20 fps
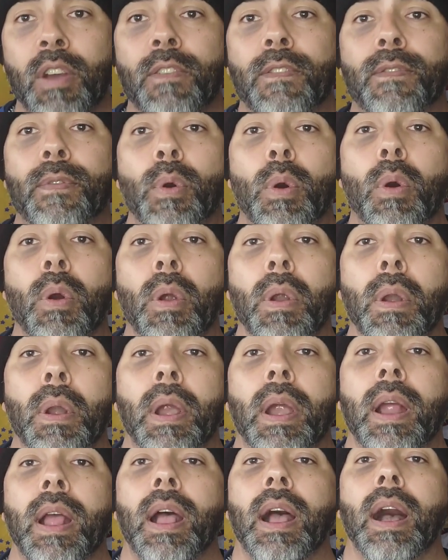for
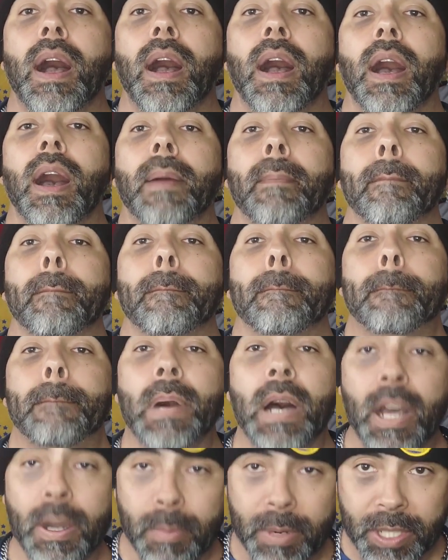
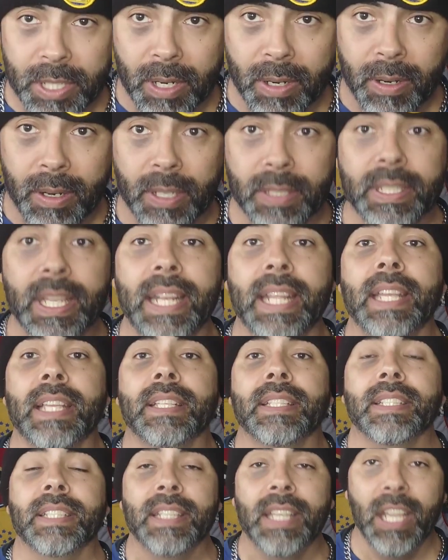punt returns and
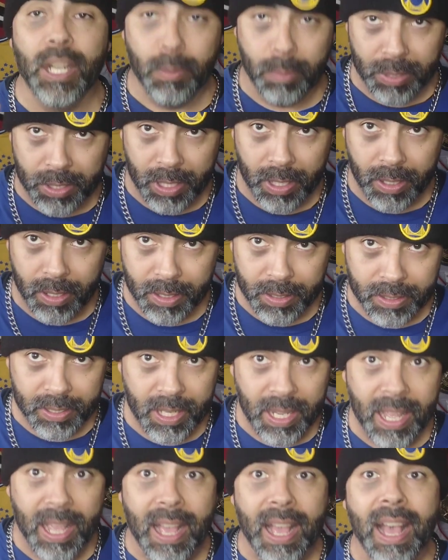his kick returns.
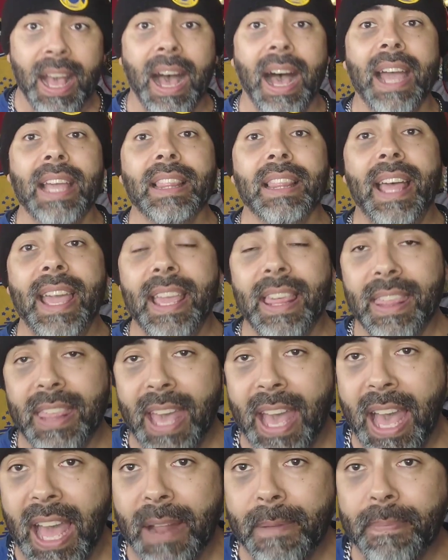I like
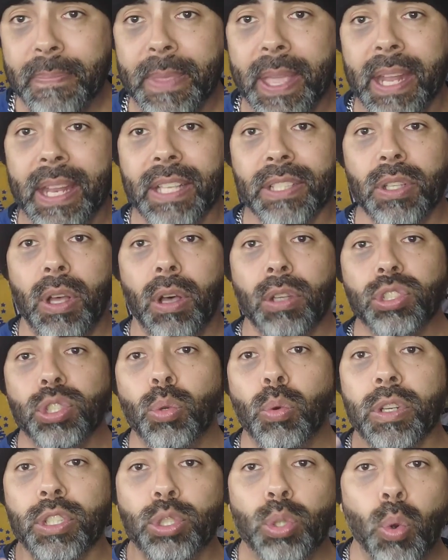that. And he's
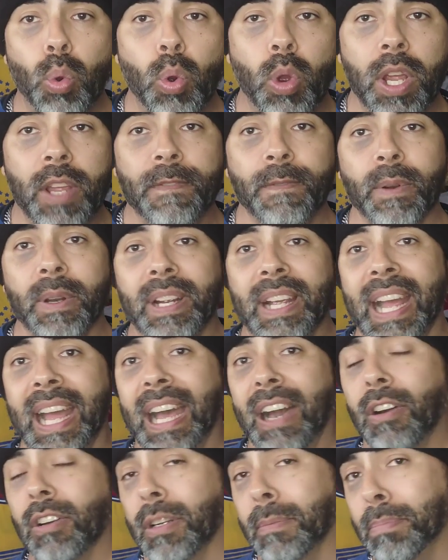also a toy for
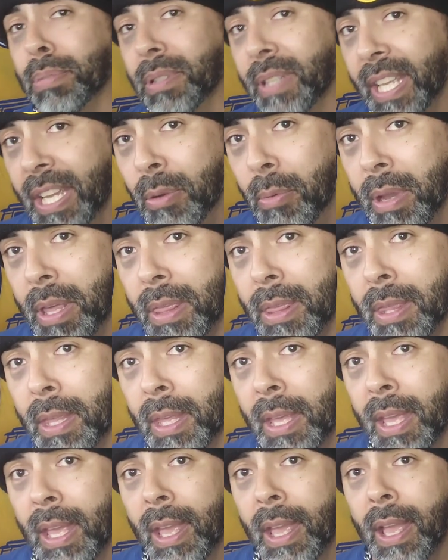Kyle to play with.
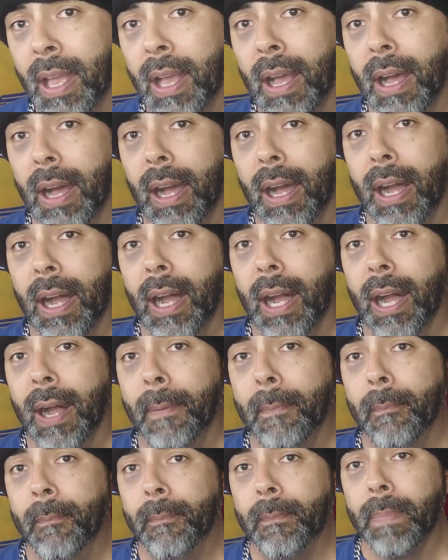
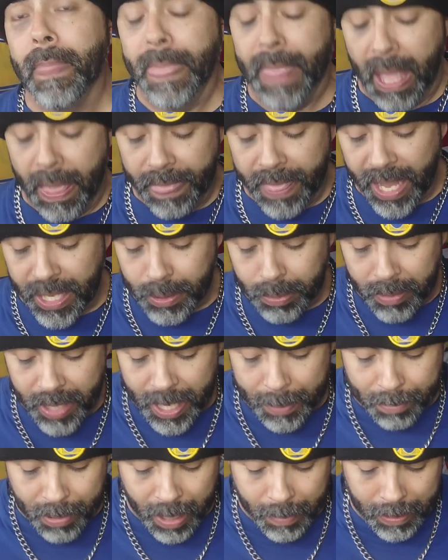And that's why
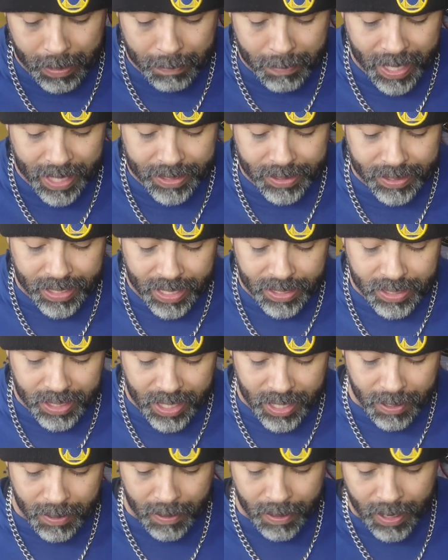it probably makes sense
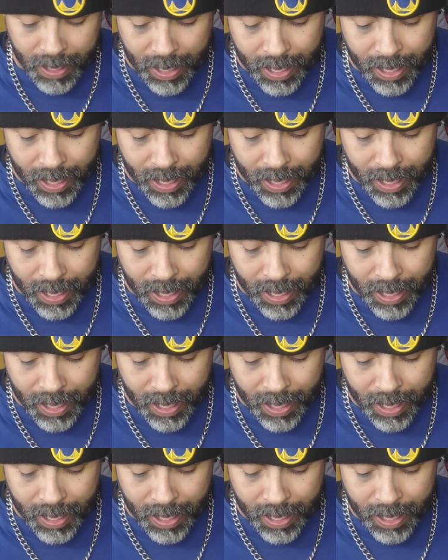here.